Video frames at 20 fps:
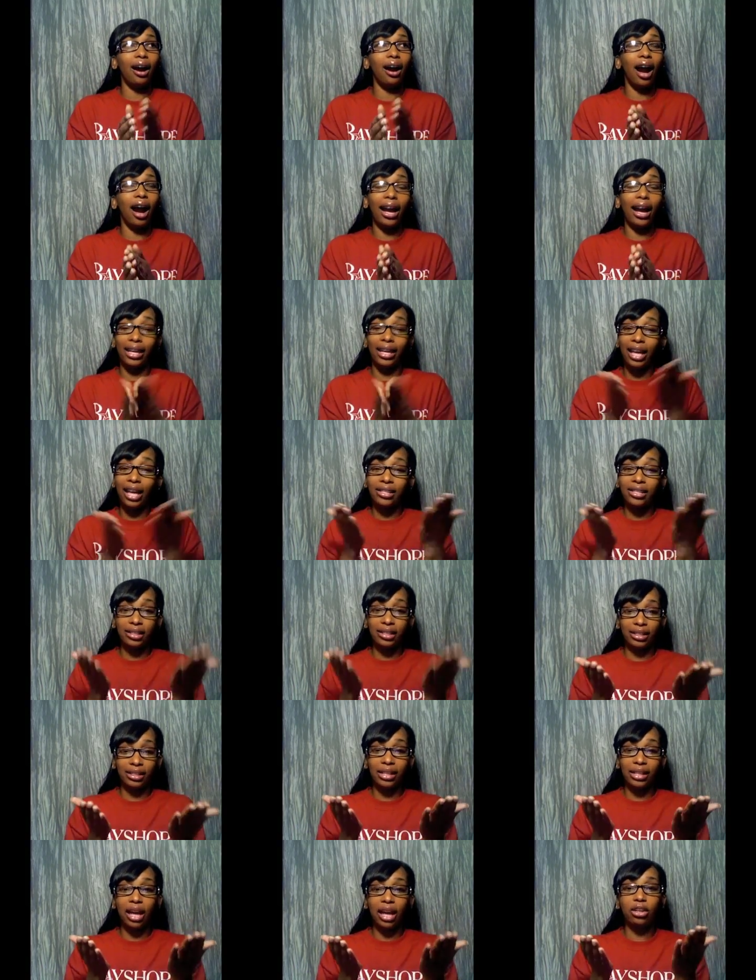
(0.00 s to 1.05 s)
i guess to
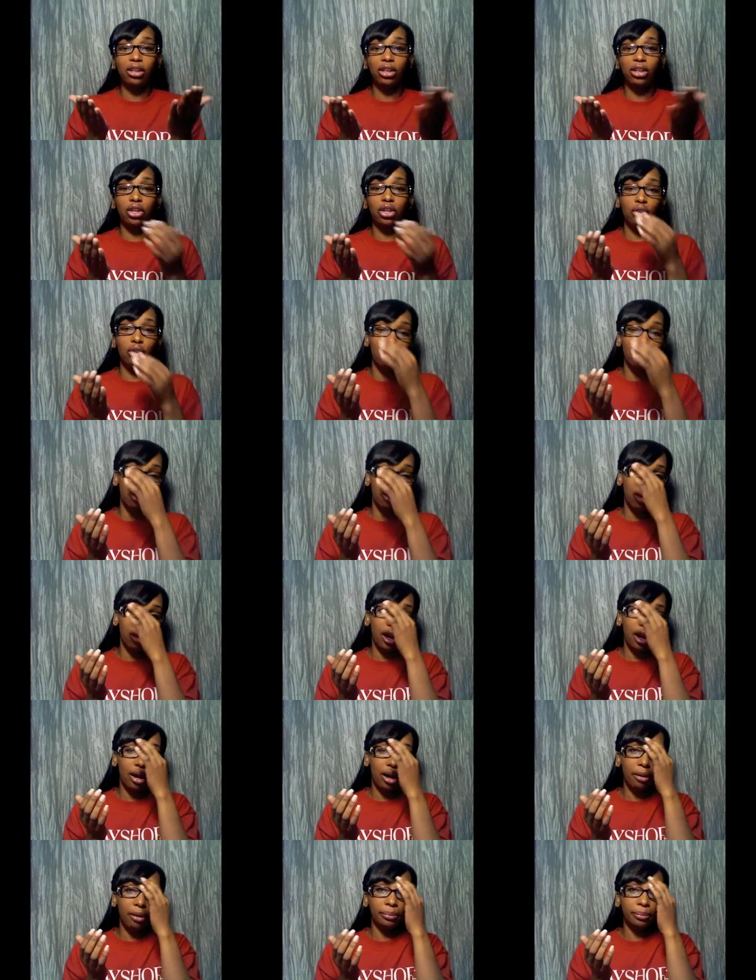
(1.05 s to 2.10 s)
say you're the
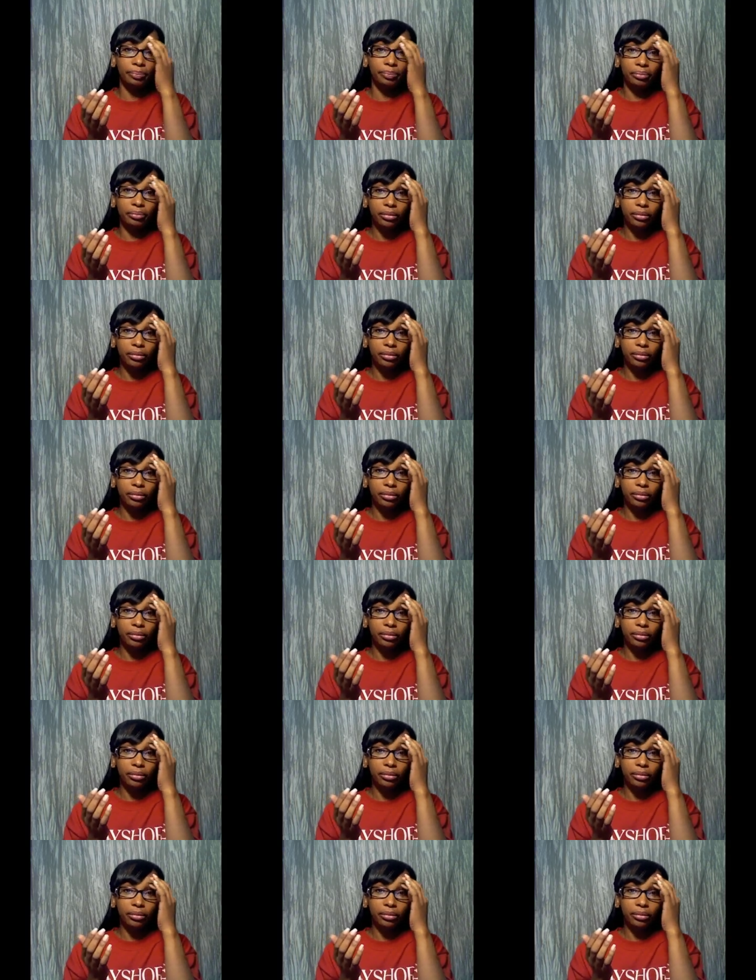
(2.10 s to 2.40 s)
um